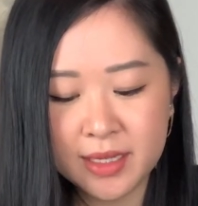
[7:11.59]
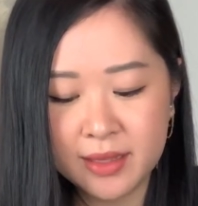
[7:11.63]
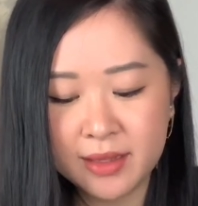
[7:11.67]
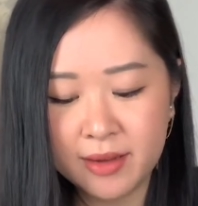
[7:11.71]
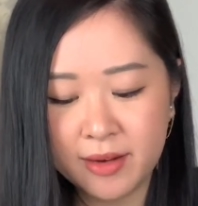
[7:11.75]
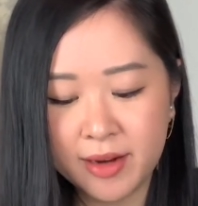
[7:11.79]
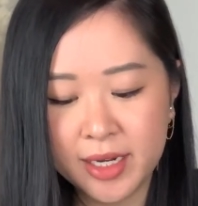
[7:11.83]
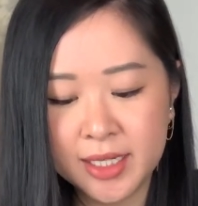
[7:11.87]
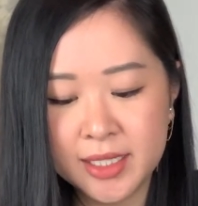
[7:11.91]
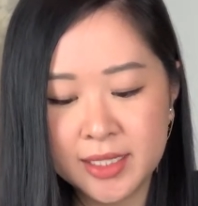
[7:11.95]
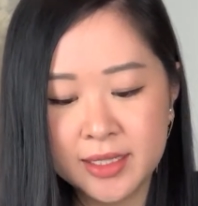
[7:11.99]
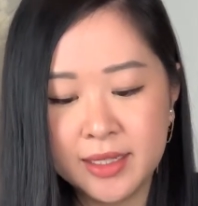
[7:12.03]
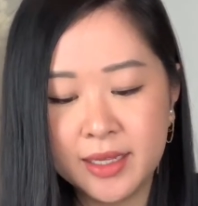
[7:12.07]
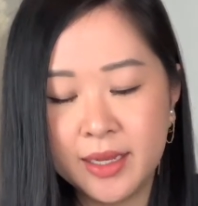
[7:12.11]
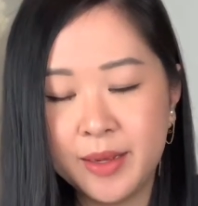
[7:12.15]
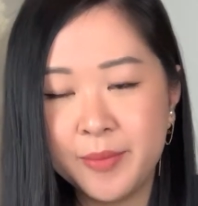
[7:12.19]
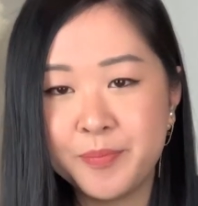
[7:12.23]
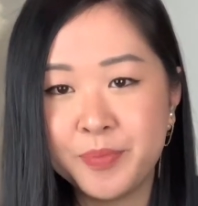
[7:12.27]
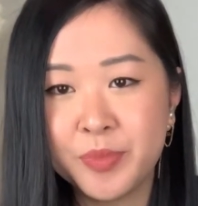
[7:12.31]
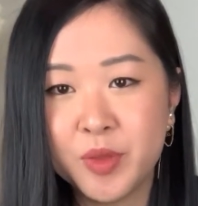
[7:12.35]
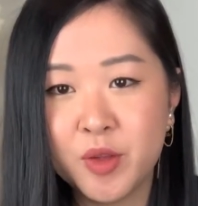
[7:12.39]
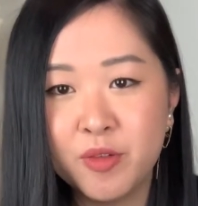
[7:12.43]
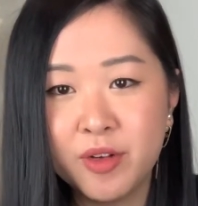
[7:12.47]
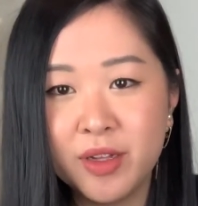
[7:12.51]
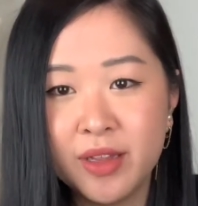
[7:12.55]
They're actually
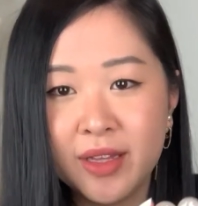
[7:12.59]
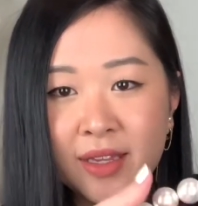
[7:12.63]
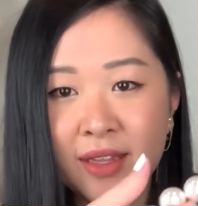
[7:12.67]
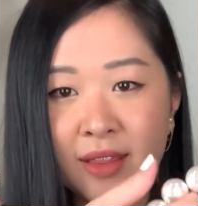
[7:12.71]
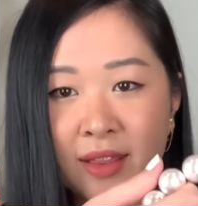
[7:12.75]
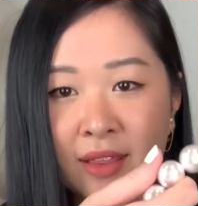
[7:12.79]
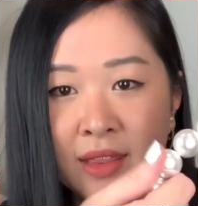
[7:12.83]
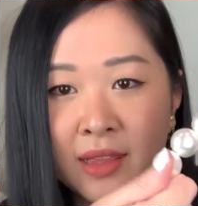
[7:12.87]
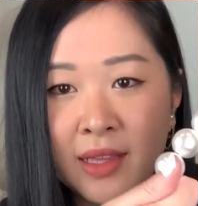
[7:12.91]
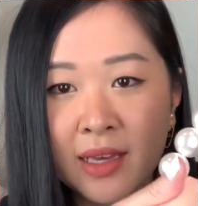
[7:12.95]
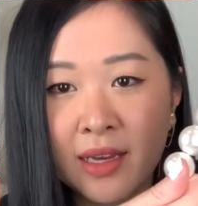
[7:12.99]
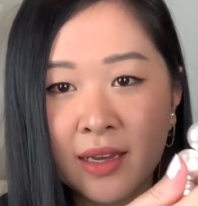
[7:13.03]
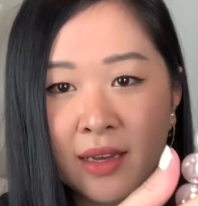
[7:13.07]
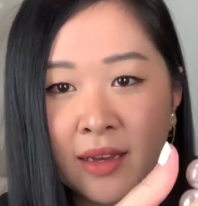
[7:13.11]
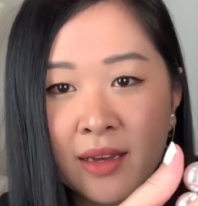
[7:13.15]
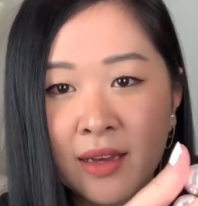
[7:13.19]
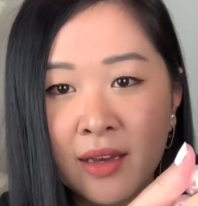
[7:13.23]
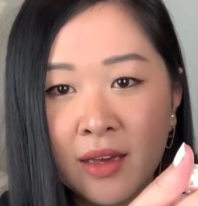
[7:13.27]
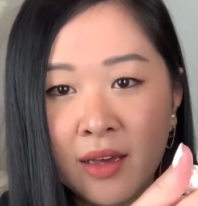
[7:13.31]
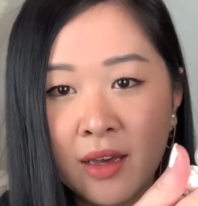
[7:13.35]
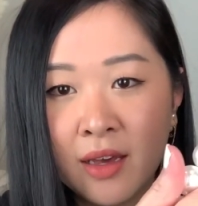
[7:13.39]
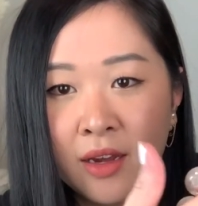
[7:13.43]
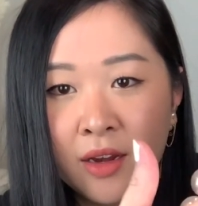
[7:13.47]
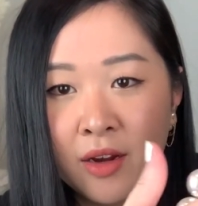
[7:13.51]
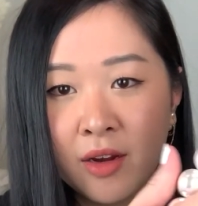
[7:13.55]
really thick,
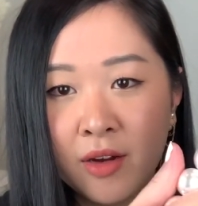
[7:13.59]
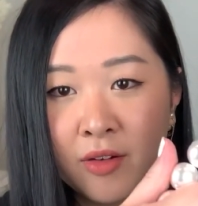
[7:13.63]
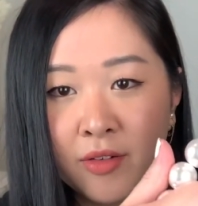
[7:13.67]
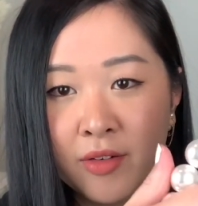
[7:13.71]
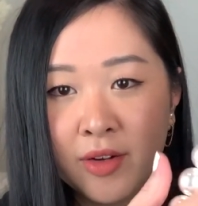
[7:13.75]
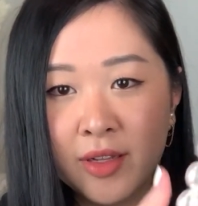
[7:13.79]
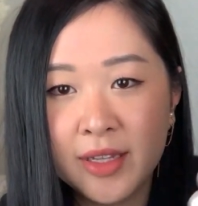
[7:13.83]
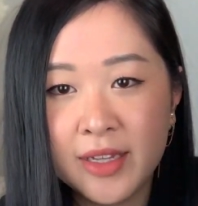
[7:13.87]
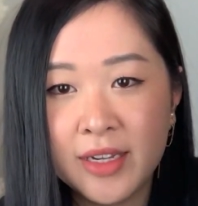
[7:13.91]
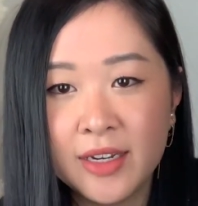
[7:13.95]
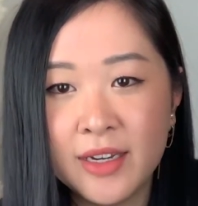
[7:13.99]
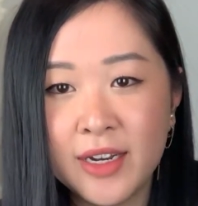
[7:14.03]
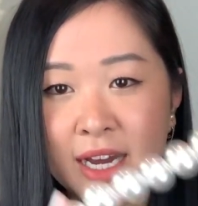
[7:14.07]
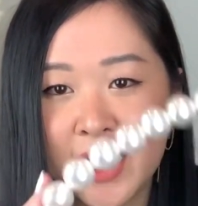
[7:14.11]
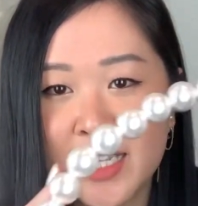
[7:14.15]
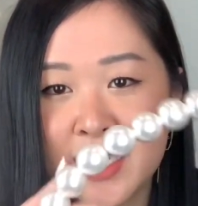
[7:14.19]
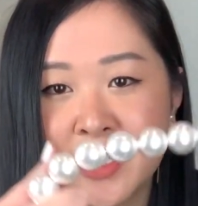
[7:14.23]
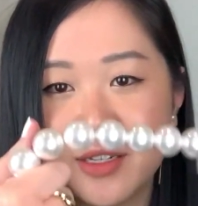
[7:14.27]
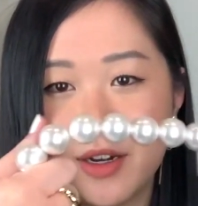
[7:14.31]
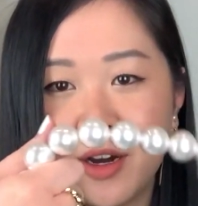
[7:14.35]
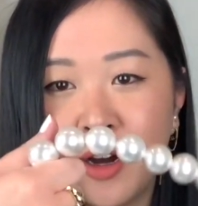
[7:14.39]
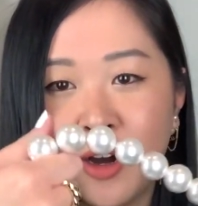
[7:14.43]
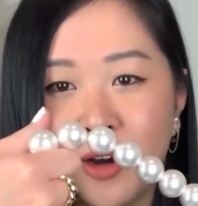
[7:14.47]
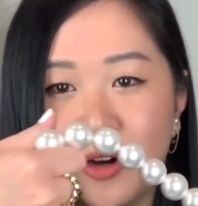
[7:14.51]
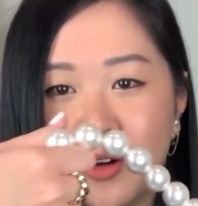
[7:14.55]
really nice to
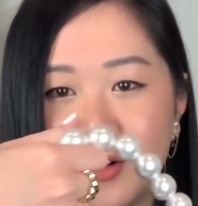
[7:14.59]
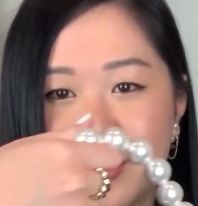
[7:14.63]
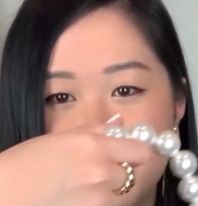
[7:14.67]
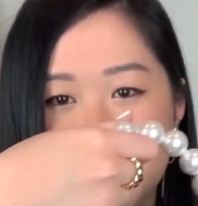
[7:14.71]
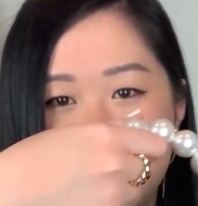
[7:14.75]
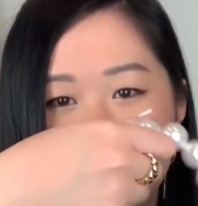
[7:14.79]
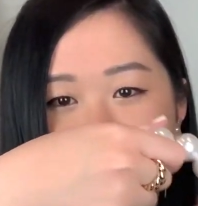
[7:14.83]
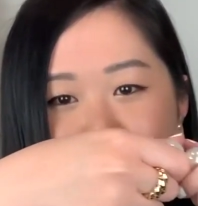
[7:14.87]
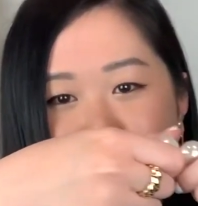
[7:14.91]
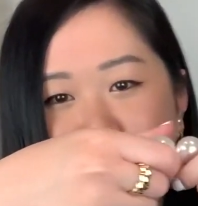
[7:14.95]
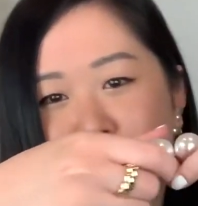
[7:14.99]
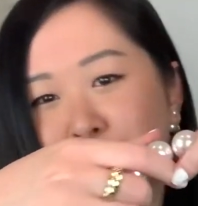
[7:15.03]
hold.